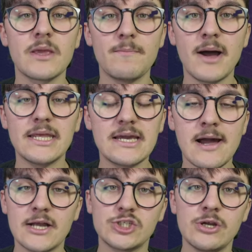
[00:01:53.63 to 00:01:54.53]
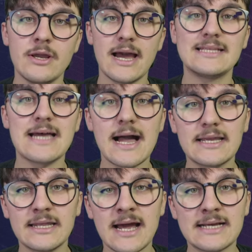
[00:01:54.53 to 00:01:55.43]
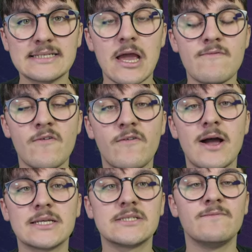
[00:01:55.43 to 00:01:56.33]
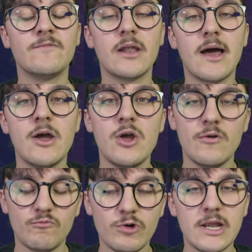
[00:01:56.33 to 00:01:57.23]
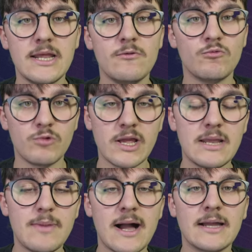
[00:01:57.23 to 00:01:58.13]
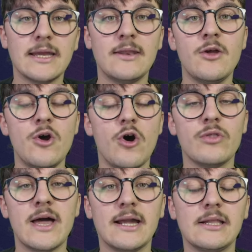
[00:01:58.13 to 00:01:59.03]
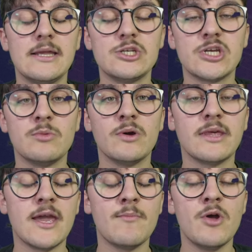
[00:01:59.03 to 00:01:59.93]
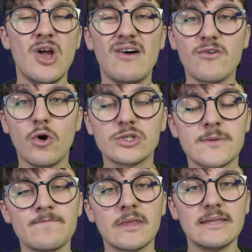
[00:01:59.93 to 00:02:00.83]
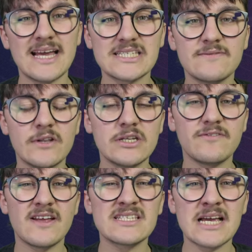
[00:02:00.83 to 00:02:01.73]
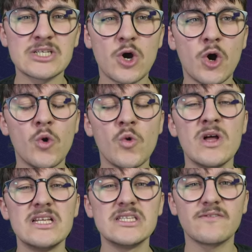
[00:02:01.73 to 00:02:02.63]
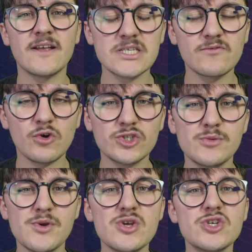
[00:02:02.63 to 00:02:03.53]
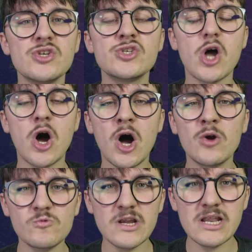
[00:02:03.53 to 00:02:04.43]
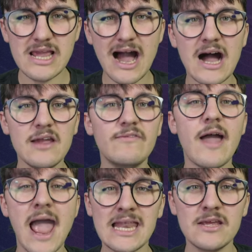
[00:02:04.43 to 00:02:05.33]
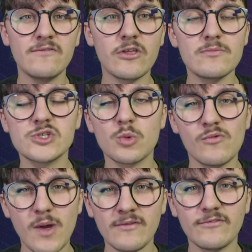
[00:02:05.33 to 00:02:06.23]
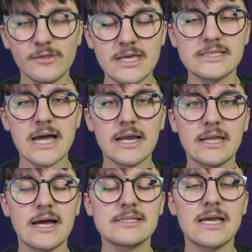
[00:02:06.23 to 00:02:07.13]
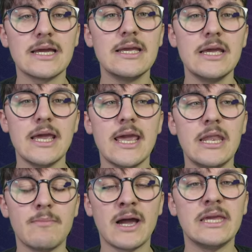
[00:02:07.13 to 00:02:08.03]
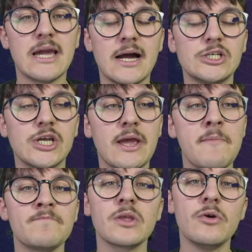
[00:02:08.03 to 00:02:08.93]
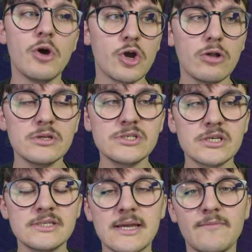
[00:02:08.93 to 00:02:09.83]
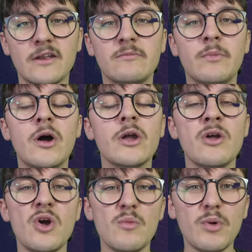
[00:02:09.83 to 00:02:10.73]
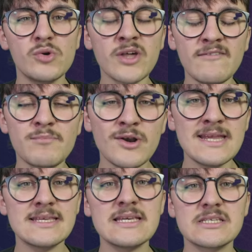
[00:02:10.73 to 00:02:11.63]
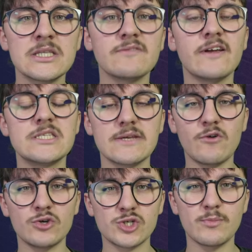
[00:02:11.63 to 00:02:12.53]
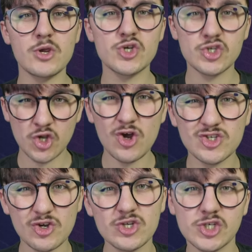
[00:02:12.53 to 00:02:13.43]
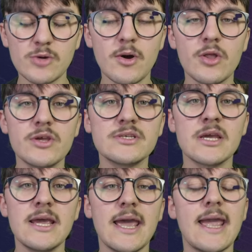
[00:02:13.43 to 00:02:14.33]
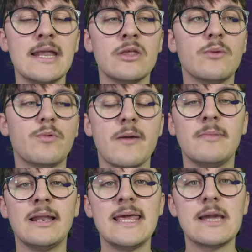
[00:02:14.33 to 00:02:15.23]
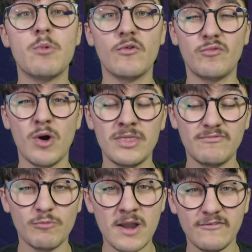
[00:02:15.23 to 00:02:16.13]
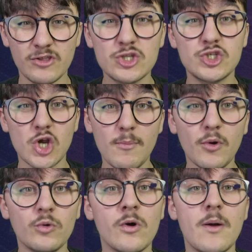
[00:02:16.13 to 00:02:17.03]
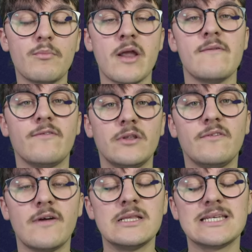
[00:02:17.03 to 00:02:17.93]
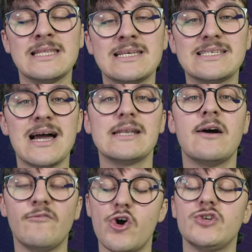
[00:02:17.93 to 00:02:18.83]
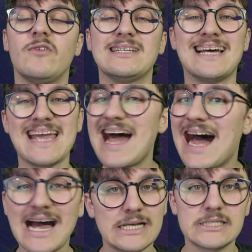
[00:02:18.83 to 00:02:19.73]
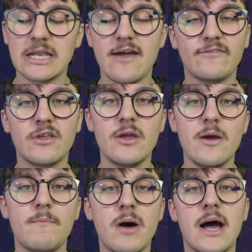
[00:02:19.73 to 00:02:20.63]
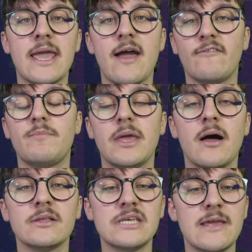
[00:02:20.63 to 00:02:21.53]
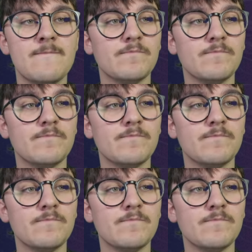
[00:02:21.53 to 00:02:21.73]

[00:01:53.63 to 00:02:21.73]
Matty Cash attacking as ever for Aston Villa. Really, really banking on that clean sheet with him. Of course, the Aston Villa defence as a whole, defensive contributions aren't really high for any of them, so we went for the attacking asset in Matty Cash here. Collins and Sepp van den Berg both have pretty decent defensive contributions, not as good as some others in the Premier League, but we've went for the double Brentford defence in this side. Now Virgil van Dijk has left my FPL team.